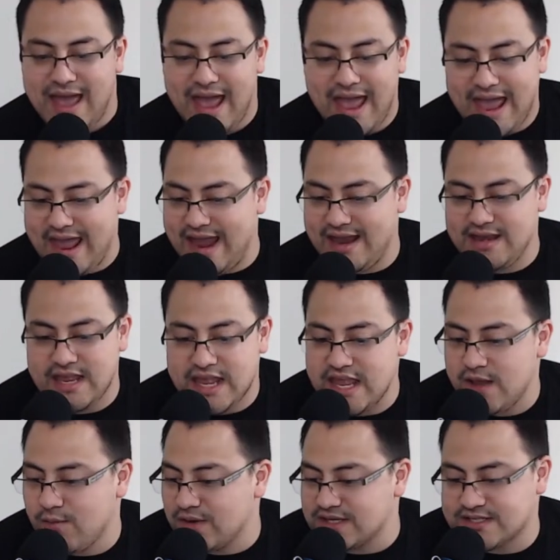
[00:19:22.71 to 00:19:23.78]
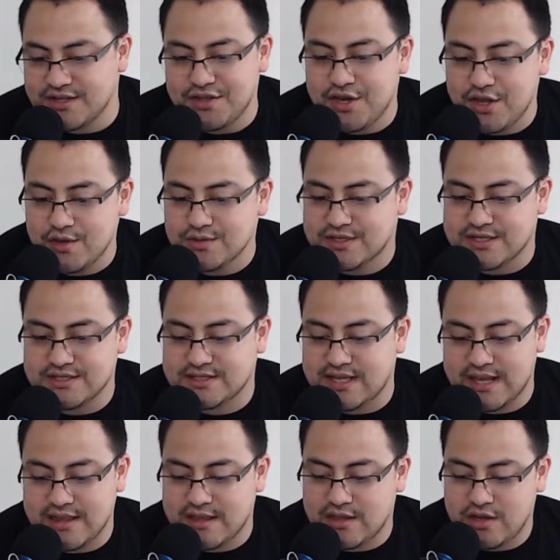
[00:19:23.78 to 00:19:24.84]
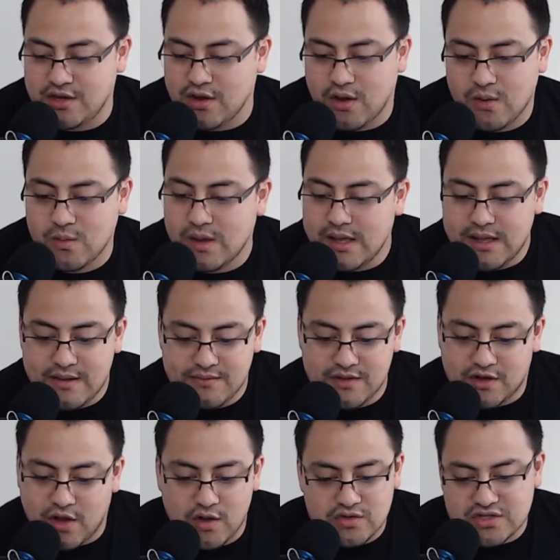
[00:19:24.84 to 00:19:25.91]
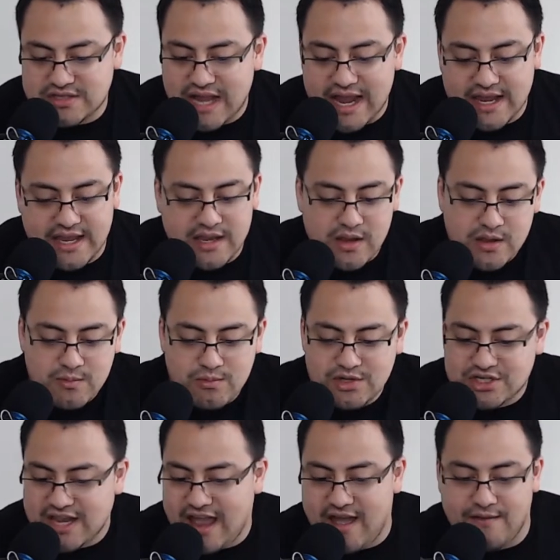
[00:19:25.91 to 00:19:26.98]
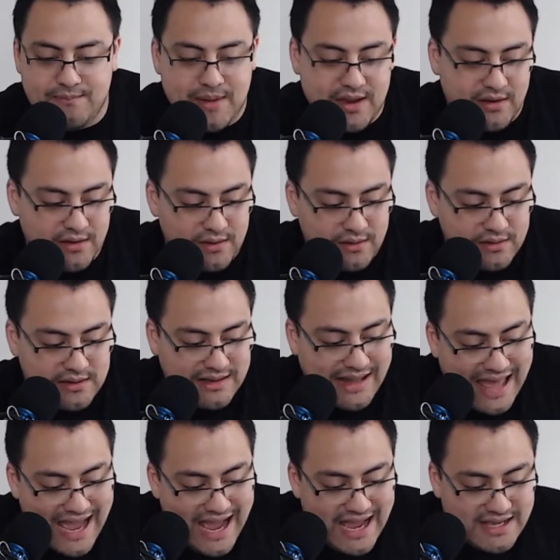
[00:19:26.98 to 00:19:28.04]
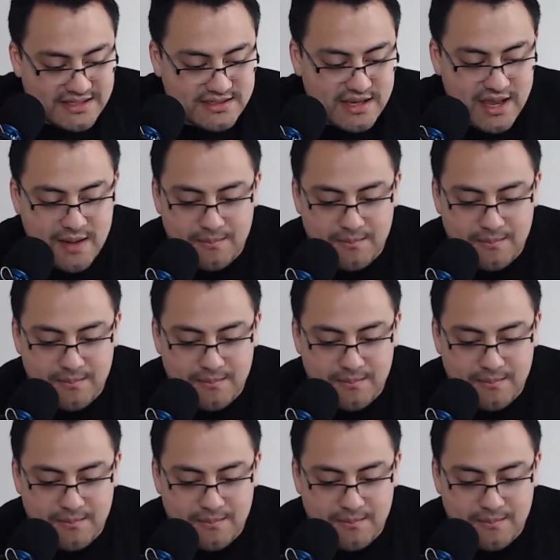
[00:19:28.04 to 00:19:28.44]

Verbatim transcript: And he was in the news because, you know, the coach was like, we should have better class.